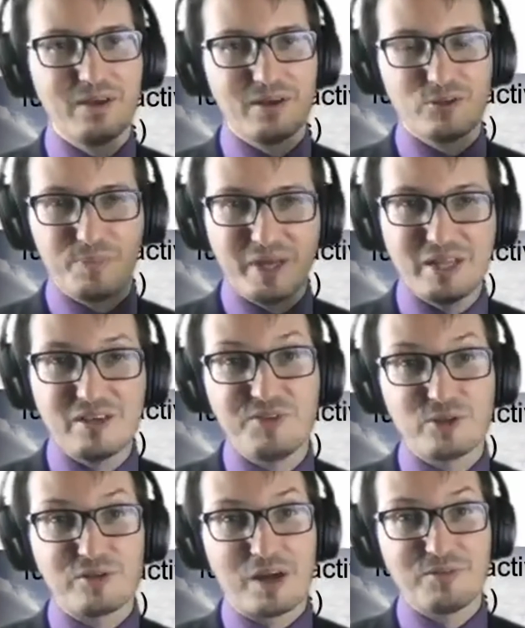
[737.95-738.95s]
the
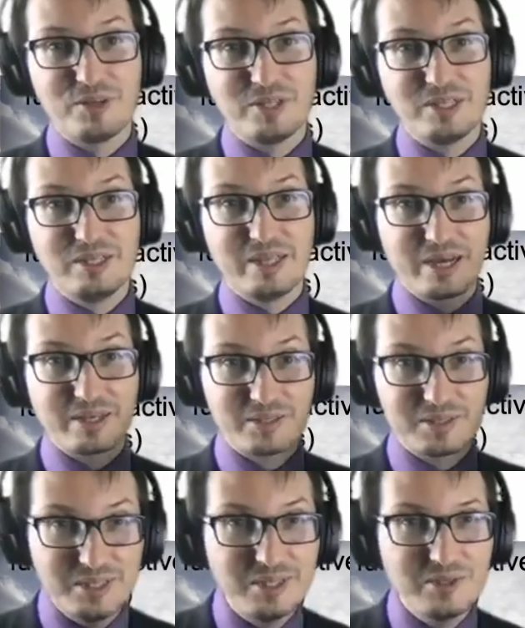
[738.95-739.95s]
benefit of having an
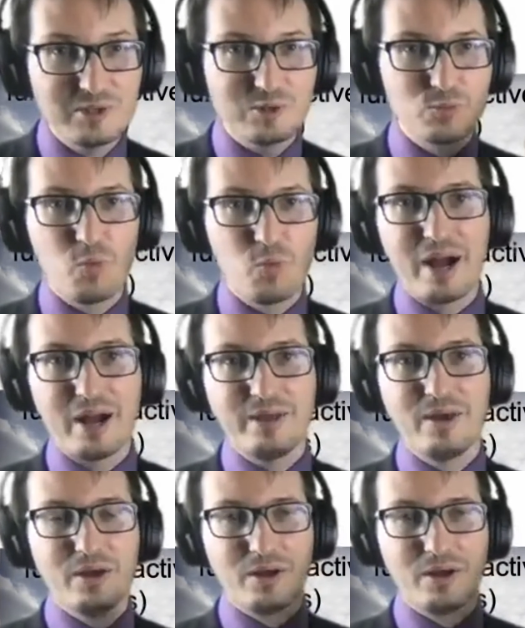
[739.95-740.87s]
index is, why